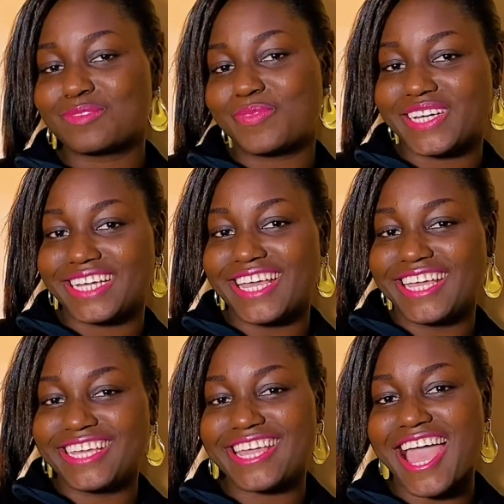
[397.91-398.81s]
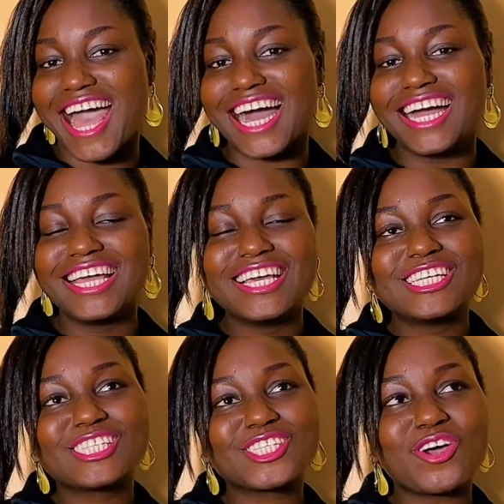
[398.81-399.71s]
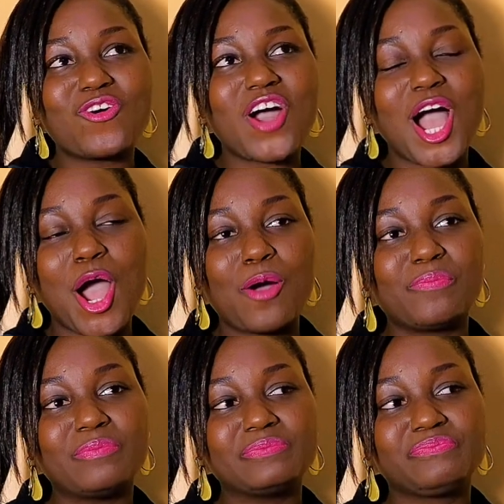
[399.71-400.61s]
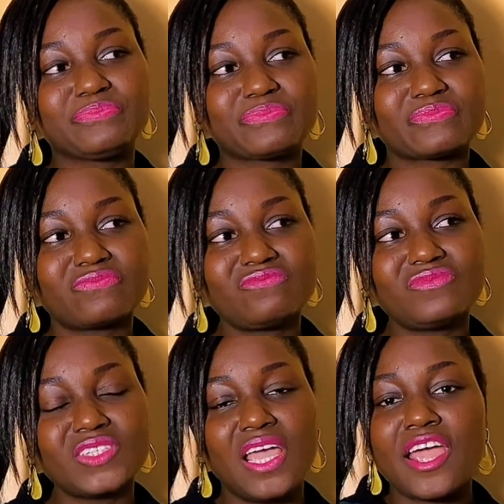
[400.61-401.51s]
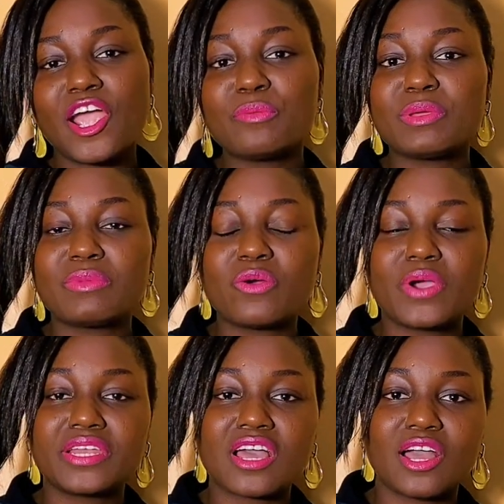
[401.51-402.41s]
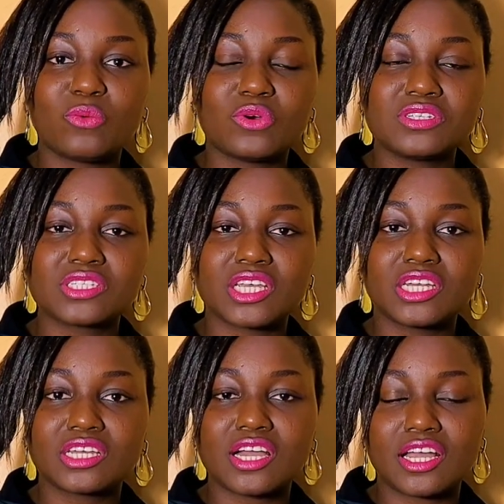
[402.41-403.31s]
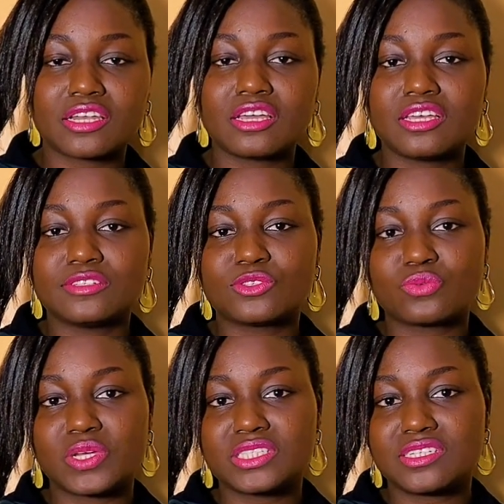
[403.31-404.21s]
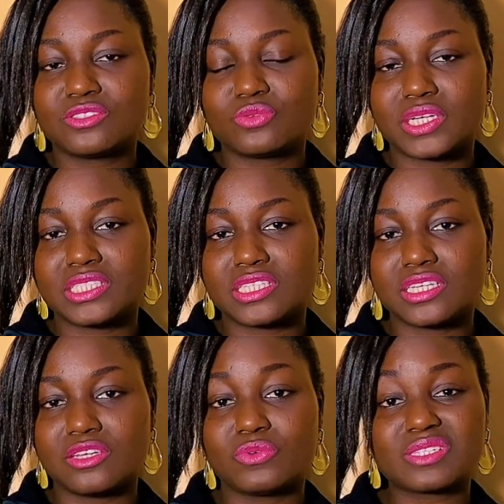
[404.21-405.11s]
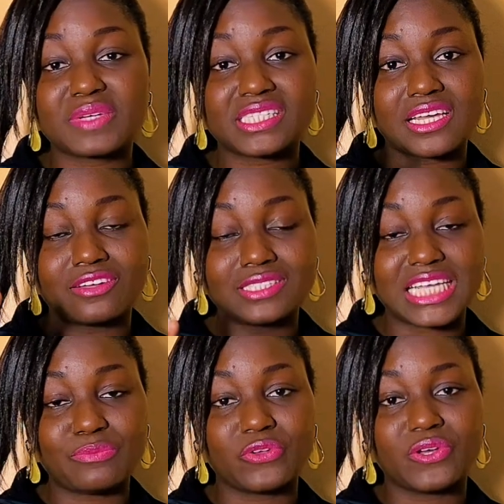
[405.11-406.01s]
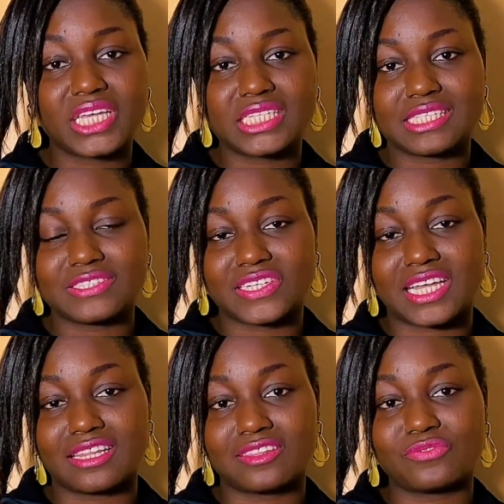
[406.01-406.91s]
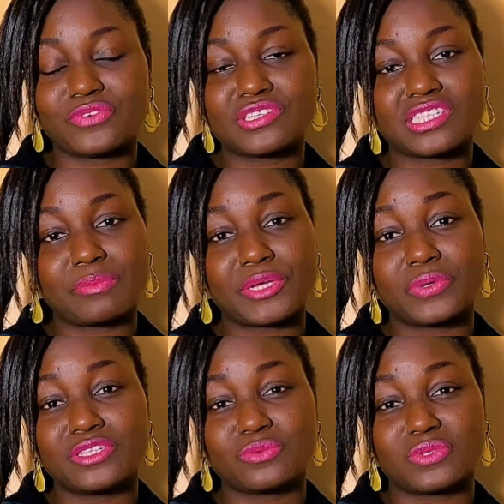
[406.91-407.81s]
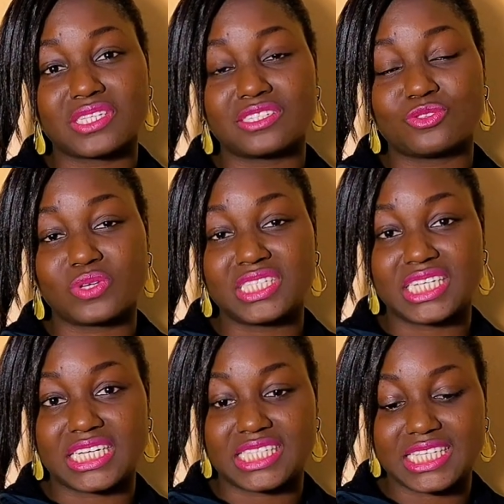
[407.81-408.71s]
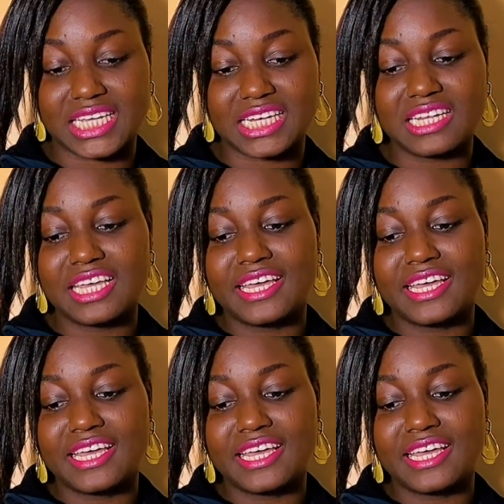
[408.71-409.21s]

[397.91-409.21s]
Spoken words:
But yeah, so I remember when I was in Ghana in 2020, it was my second time relocating to Ghana. The first time I went was in 2018.